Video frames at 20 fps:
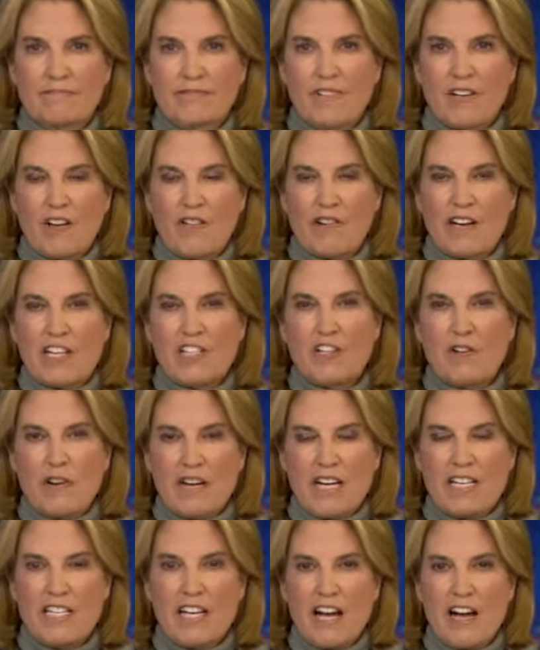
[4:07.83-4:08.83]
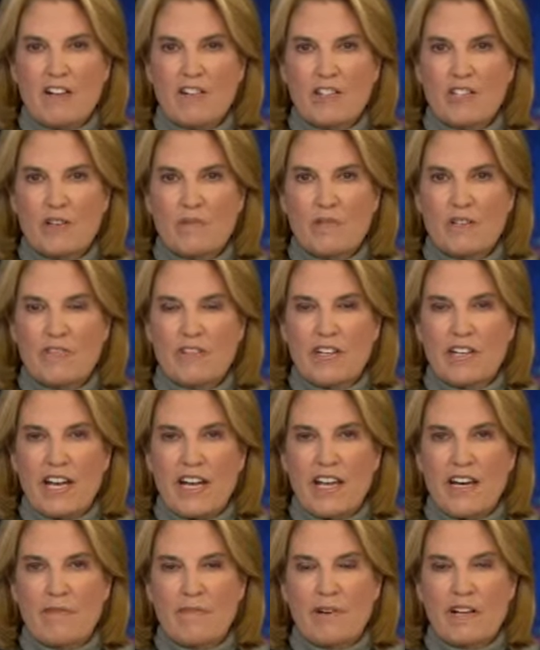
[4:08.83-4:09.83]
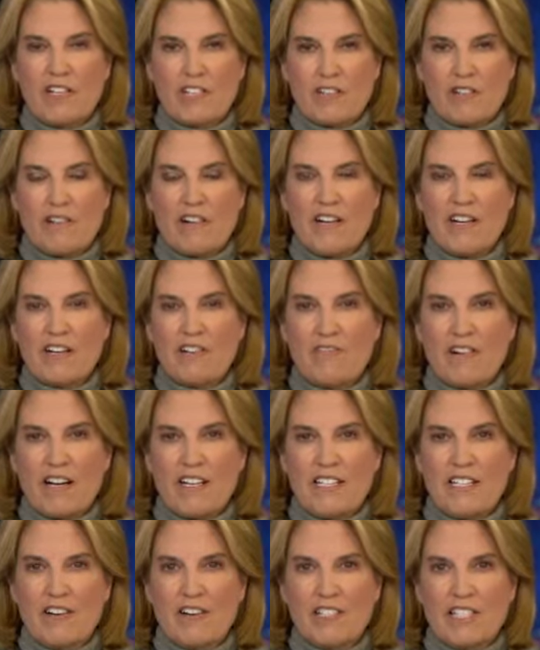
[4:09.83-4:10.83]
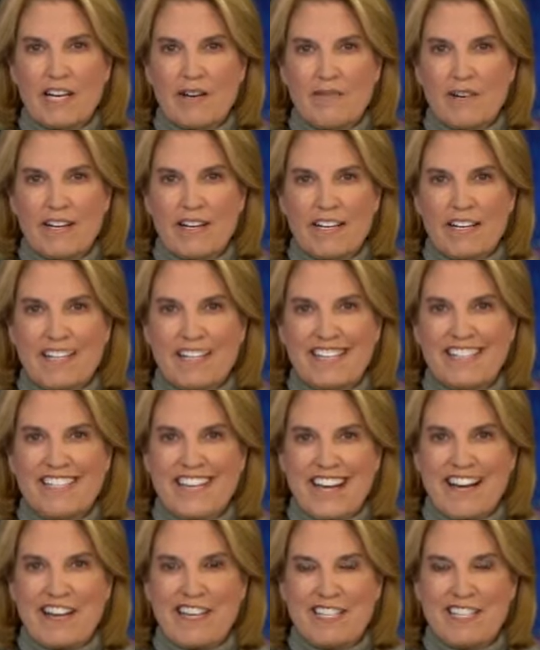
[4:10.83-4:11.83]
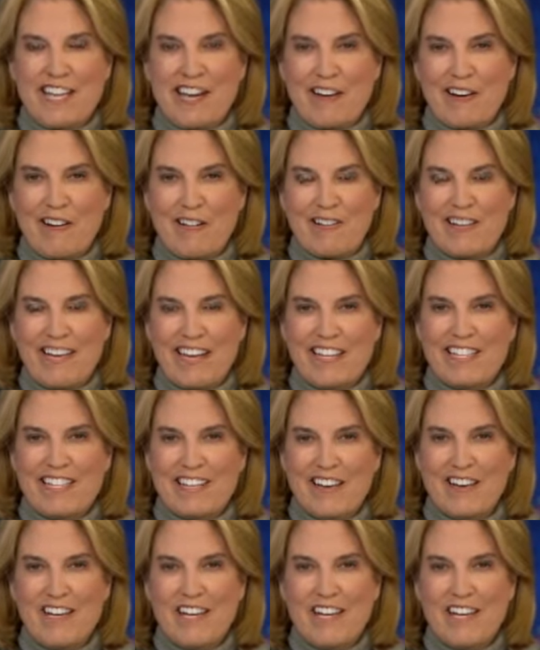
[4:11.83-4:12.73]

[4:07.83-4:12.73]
Okay, so he's out in terms of your candidate because according to your criteria, he's, out. he's no. out. He's out. Okay, no, he's out.